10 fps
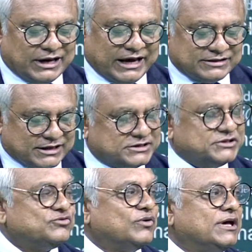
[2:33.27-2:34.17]
And that
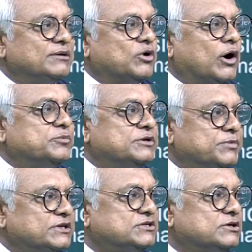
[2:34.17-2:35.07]
is why I am
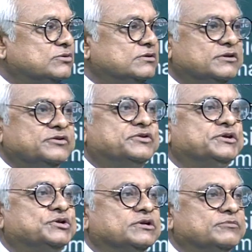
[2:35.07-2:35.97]
optimistic to the
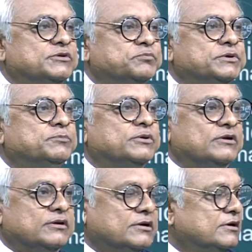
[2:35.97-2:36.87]
decision of the people
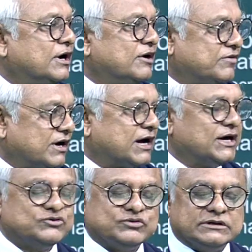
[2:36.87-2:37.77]
of our
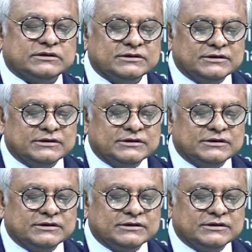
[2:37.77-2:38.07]
country,